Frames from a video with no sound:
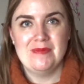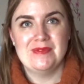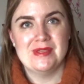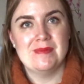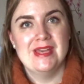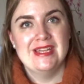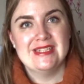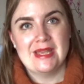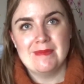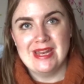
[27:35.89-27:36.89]
some
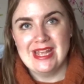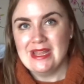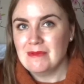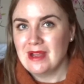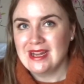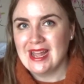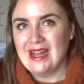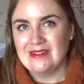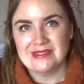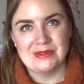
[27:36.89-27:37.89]
10-minute HIIT
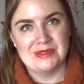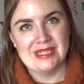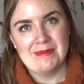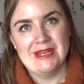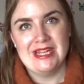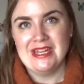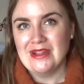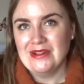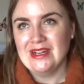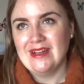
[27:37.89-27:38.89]
workout or 10-minute
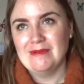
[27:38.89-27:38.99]
yoga,